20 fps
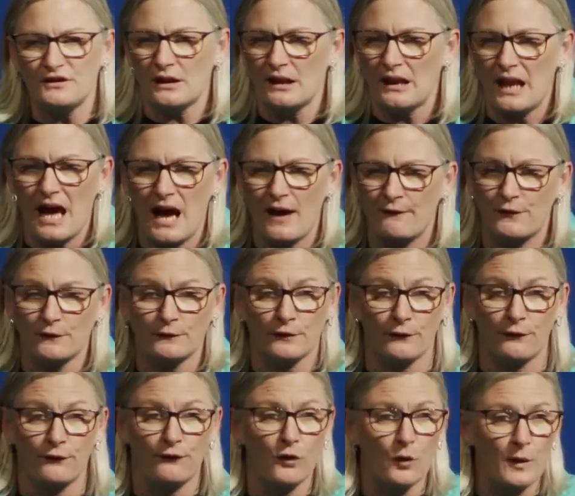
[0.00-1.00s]
a life of
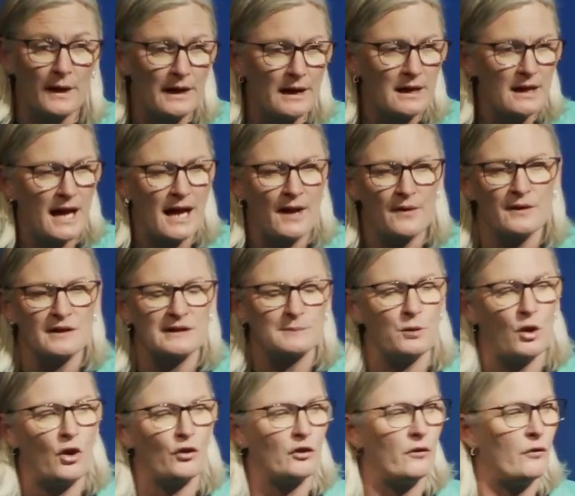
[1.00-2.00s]
avoiding others
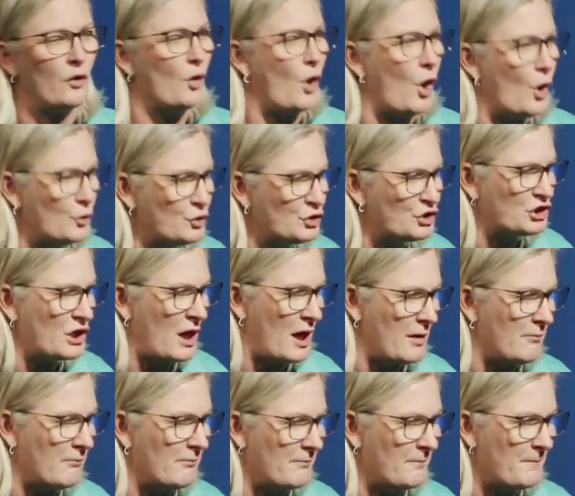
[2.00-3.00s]
because of her own
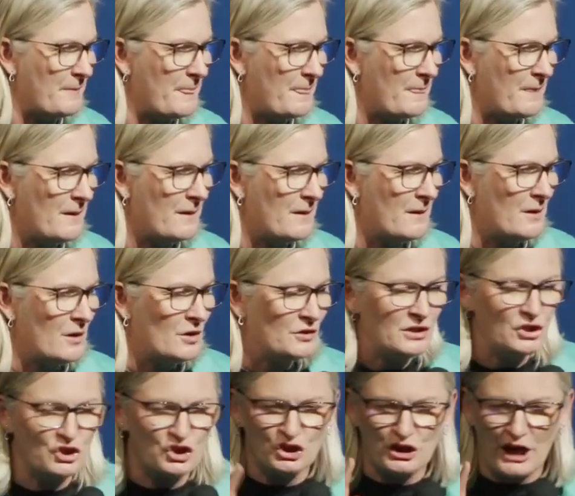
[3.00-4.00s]
shame.
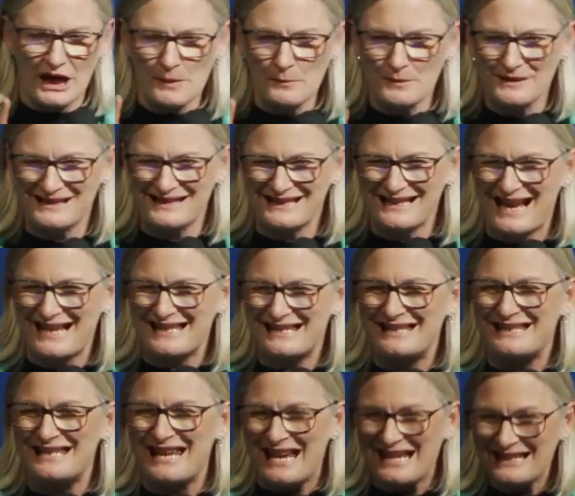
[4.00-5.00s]
See, shame is an
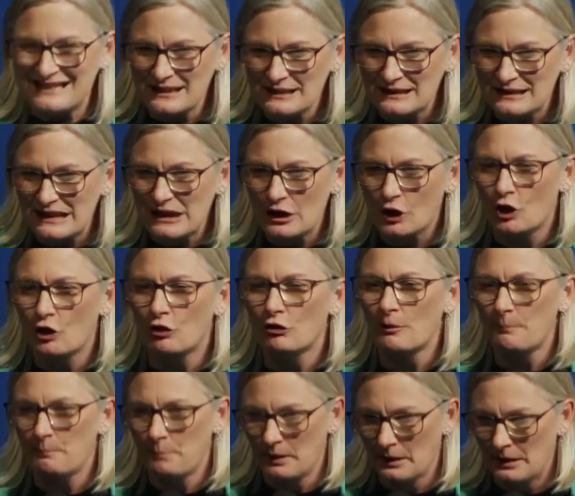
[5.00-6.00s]
identity
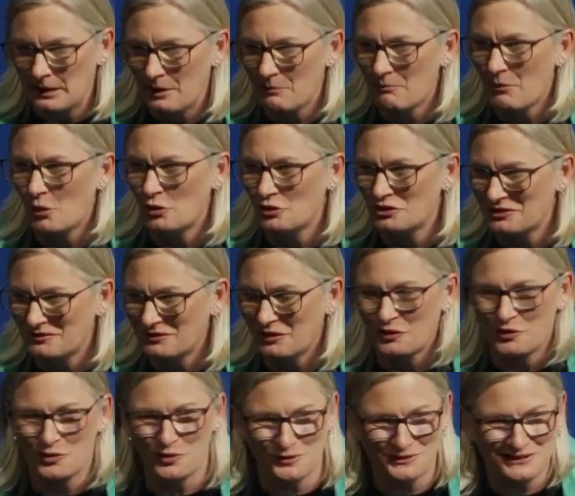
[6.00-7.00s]
crippling emotion, it
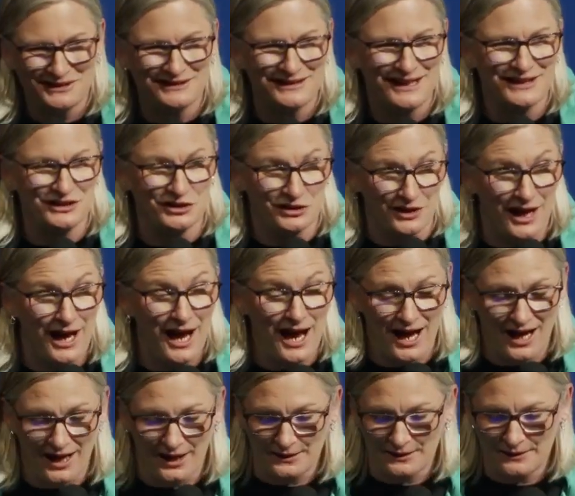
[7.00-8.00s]
causes us to
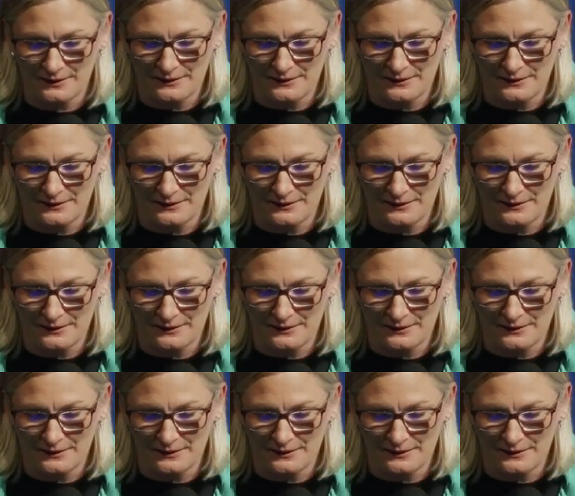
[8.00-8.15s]
hide.